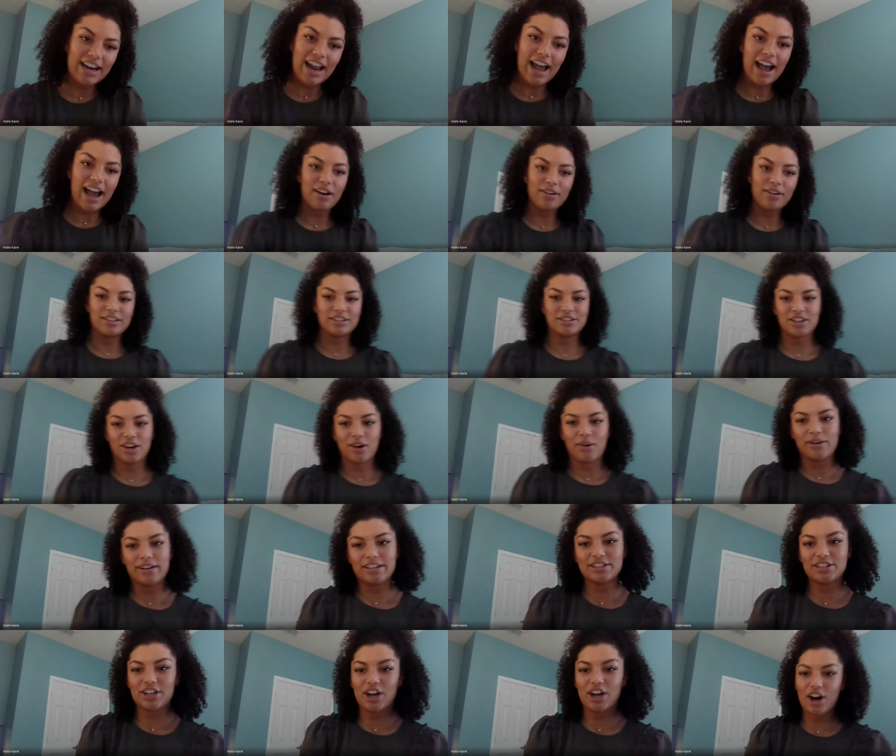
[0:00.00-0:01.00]
out, it's
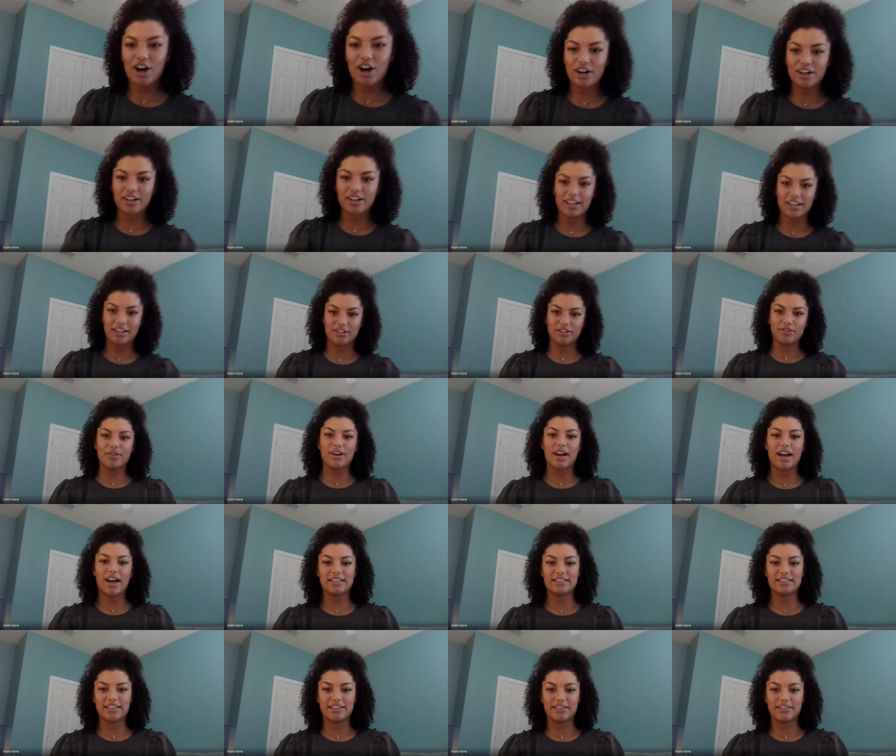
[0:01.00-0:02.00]
always hard, and you
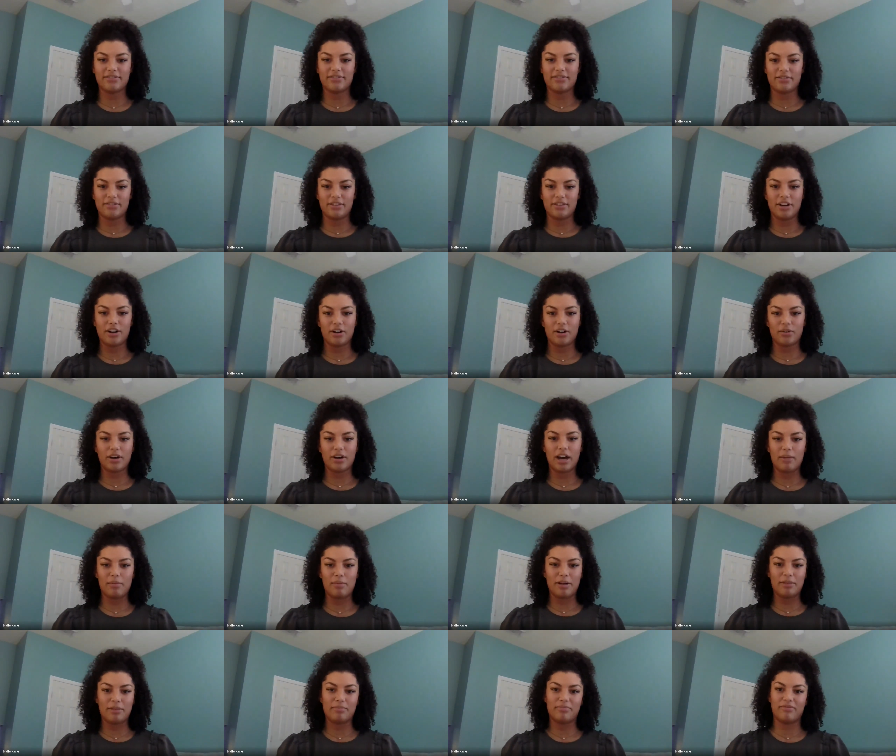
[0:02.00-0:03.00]
guys have,
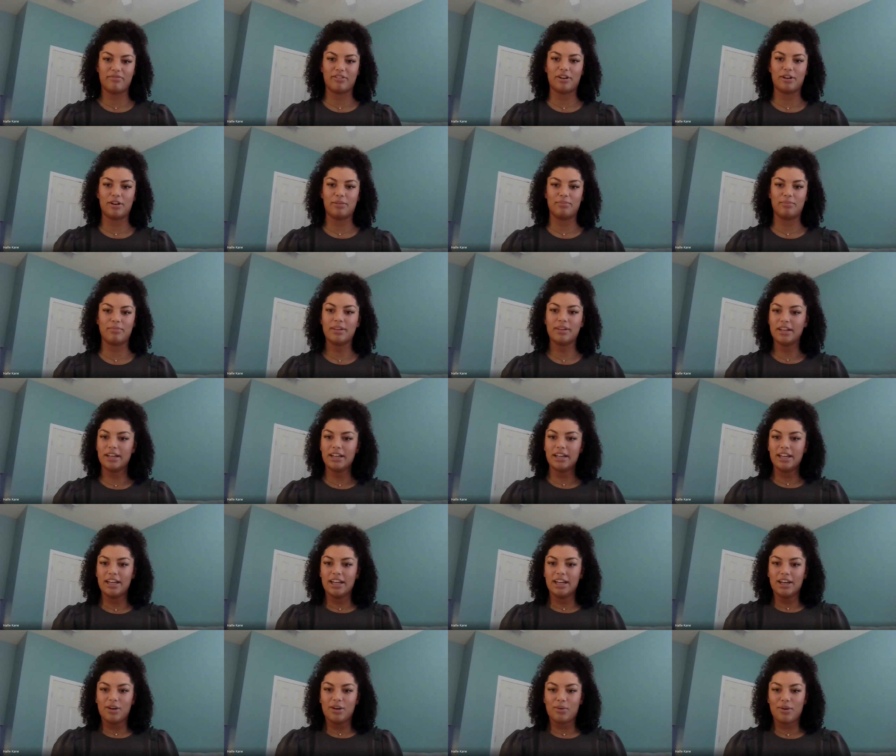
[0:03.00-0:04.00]
come up from
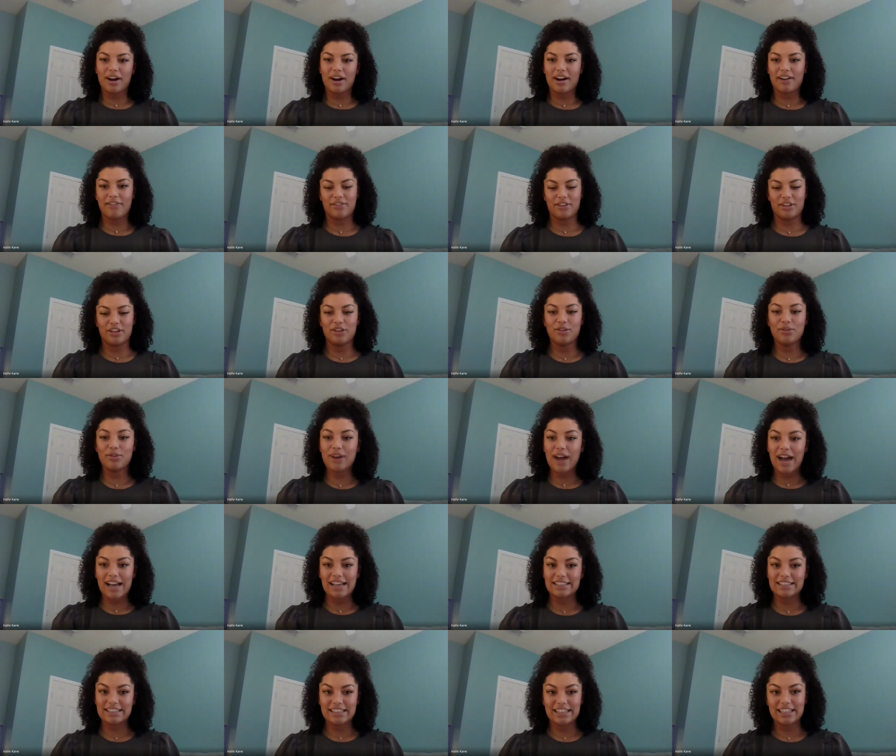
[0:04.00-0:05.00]
wherever you
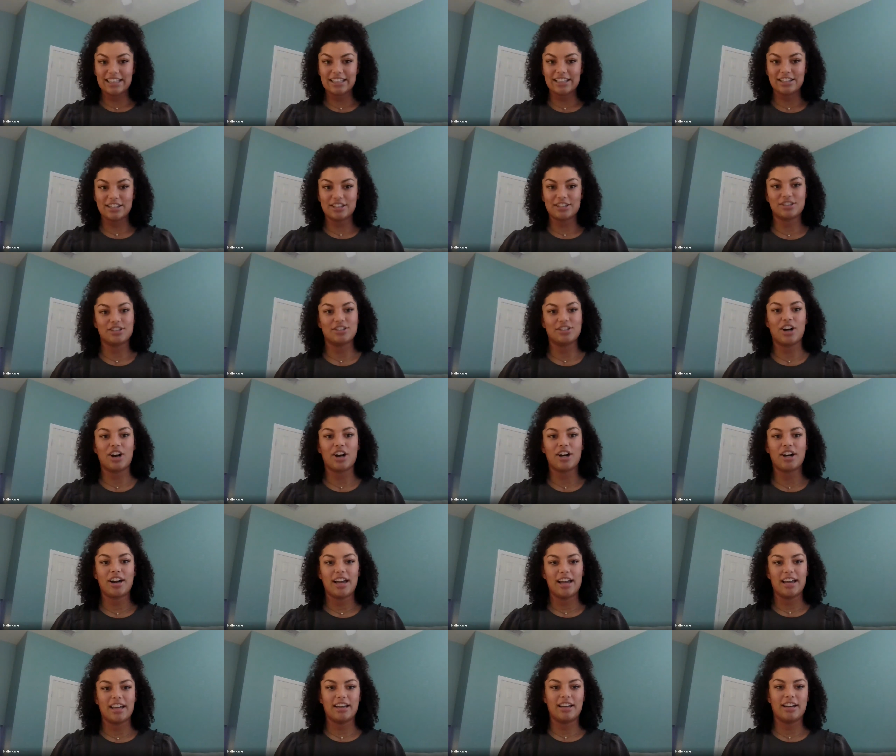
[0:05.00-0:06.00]
guys needed to
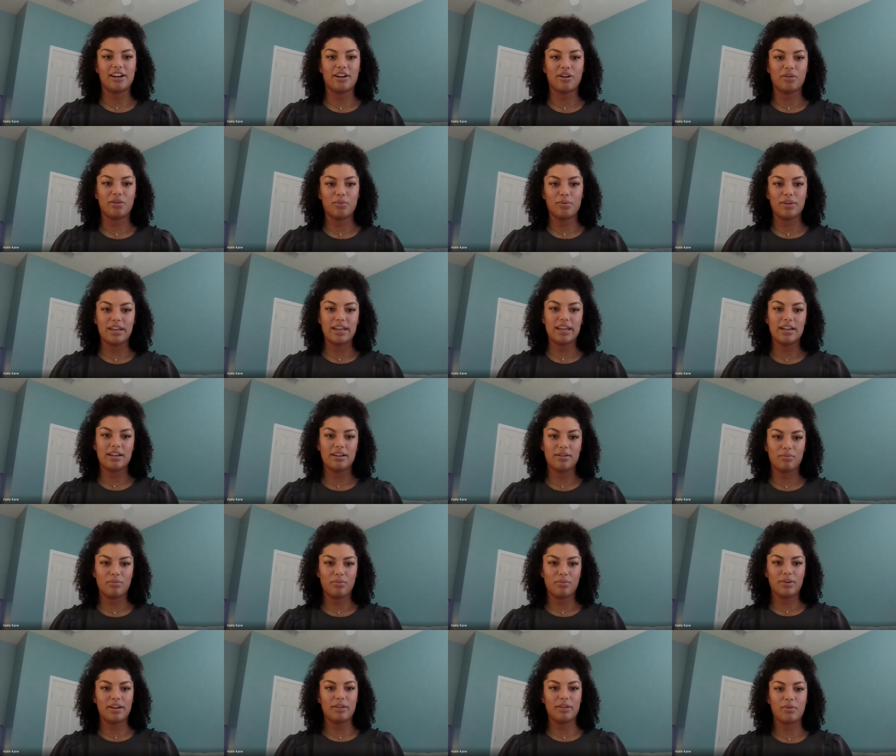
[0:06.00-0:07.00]
start, and we
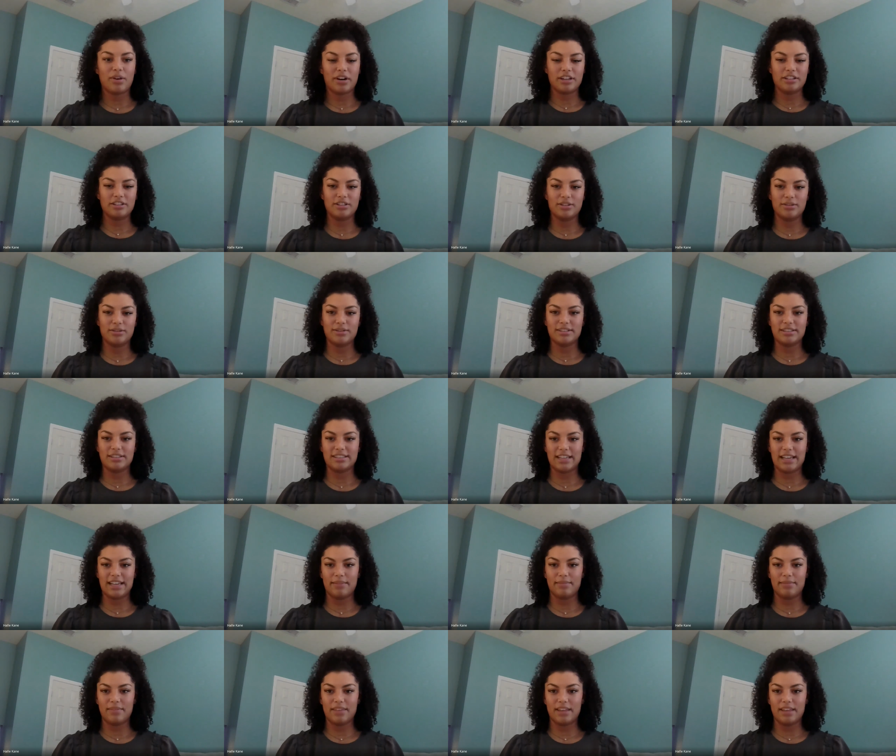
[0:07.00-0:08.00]
want to do the
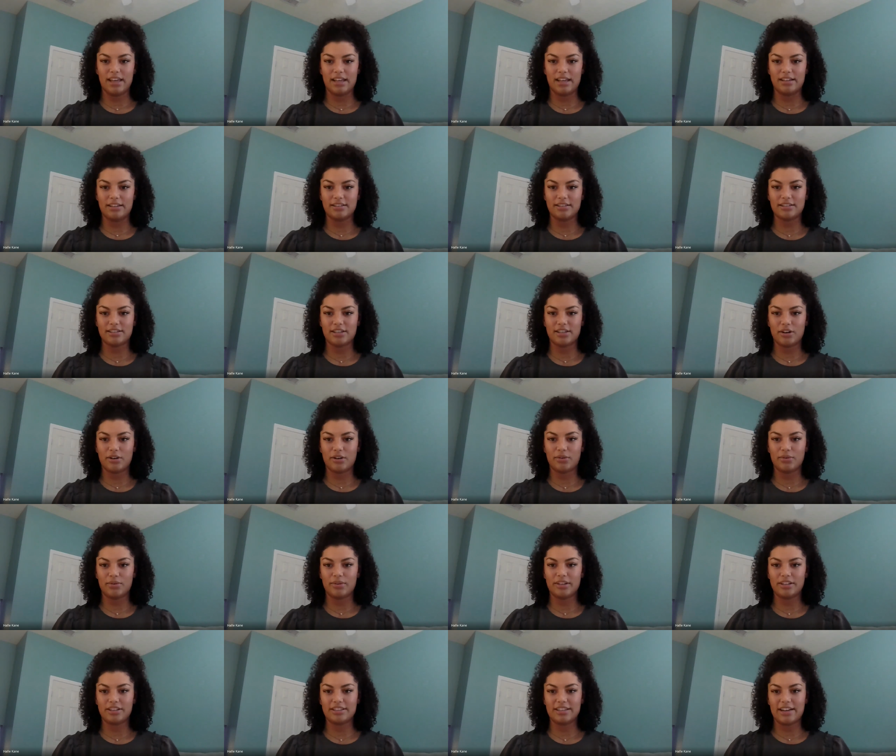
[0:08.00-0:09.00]
same thing,
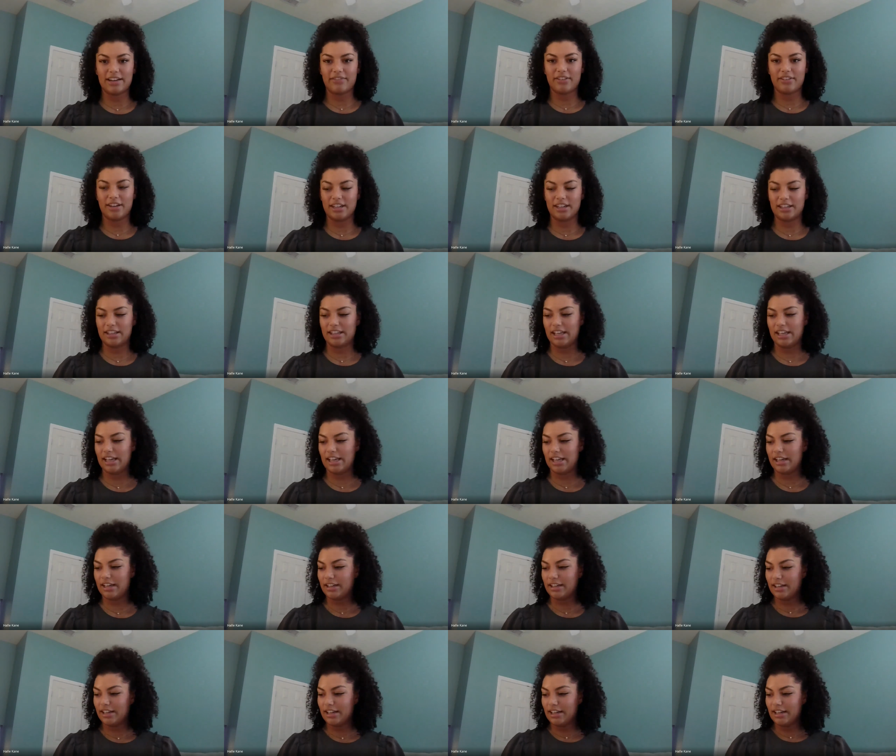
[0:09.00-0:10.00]
so could
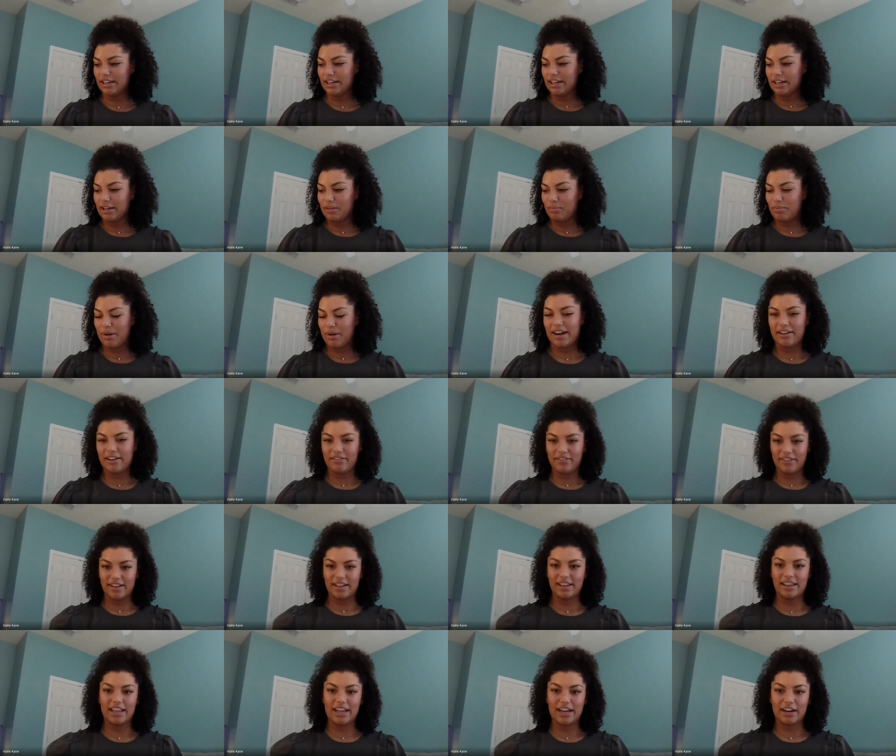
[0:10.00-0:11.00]
definitely
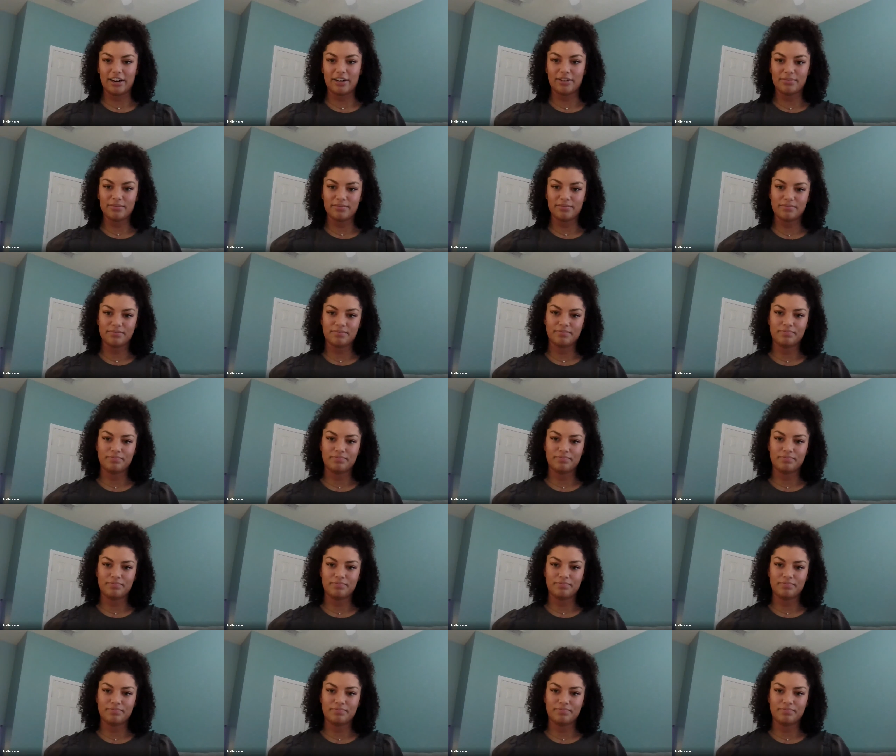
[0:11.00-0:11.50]
benefit there.